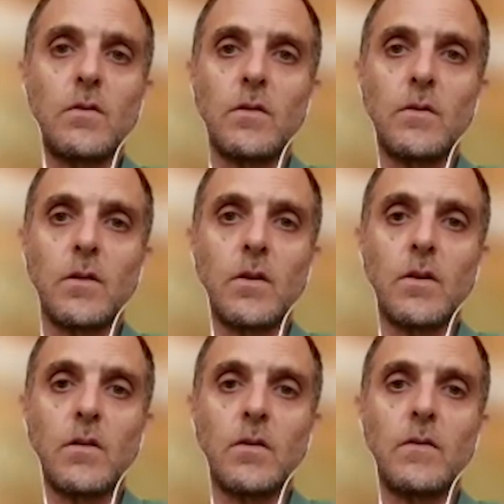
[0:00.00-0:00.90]
It's
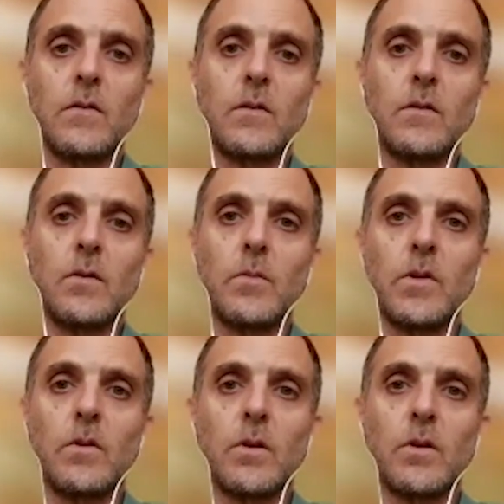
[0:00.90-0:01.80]
a
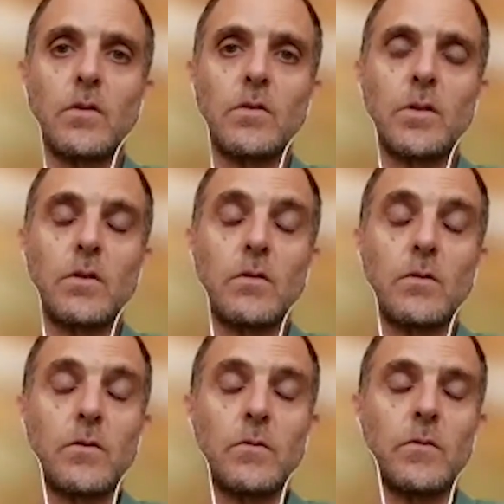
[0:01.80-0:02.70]
miracle.
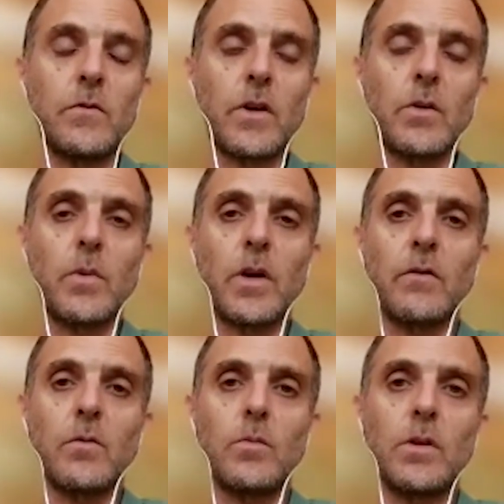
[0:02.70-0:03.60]
She's a very
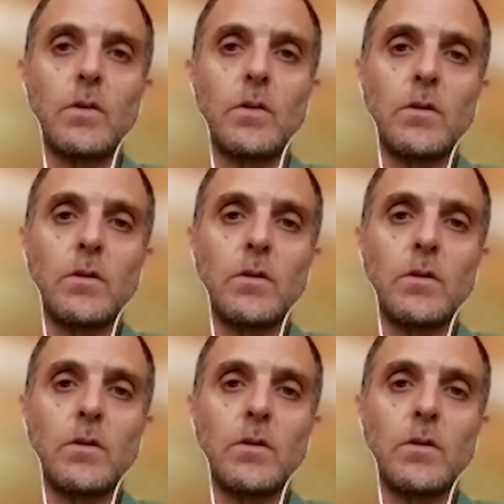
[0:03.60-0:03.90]
brave woman.